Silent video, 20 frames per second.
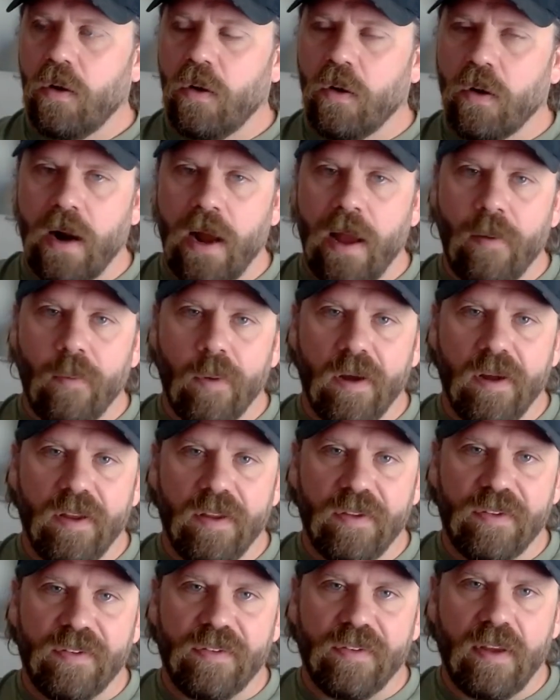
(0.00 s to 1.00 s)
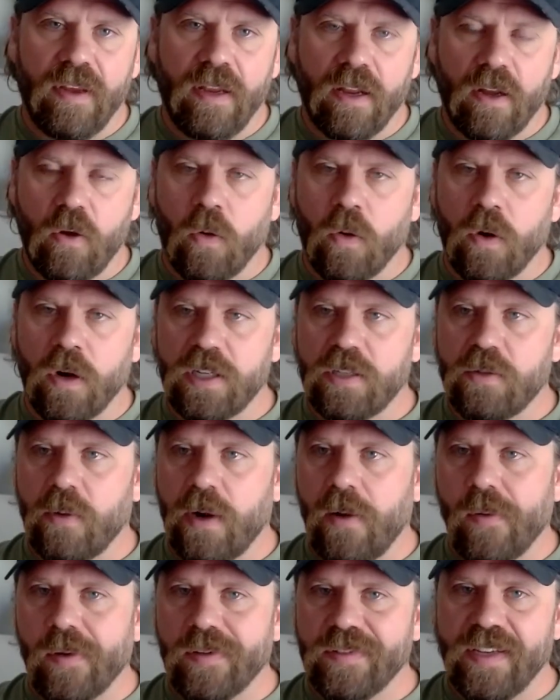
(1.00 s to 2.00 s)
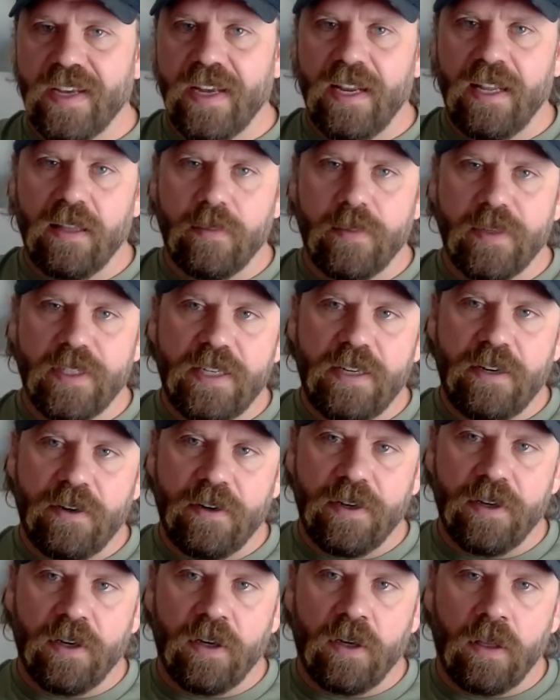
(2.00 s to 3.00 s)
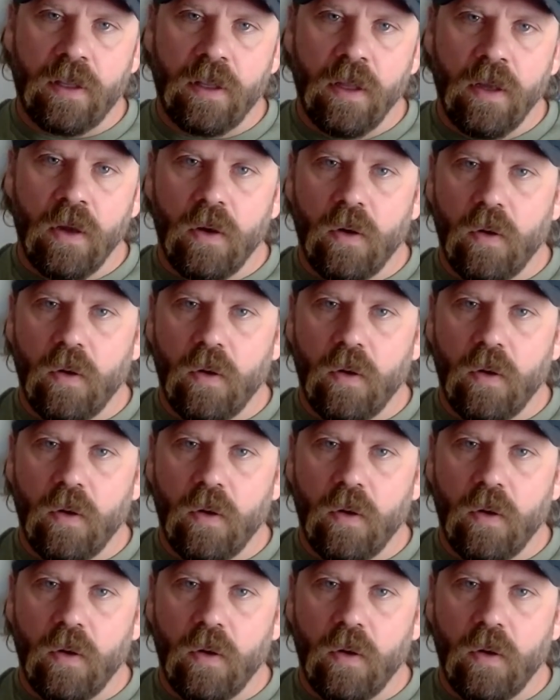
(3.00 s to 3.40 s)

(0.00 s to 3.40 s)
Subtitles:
or I was in a course where I wasn't getting the material,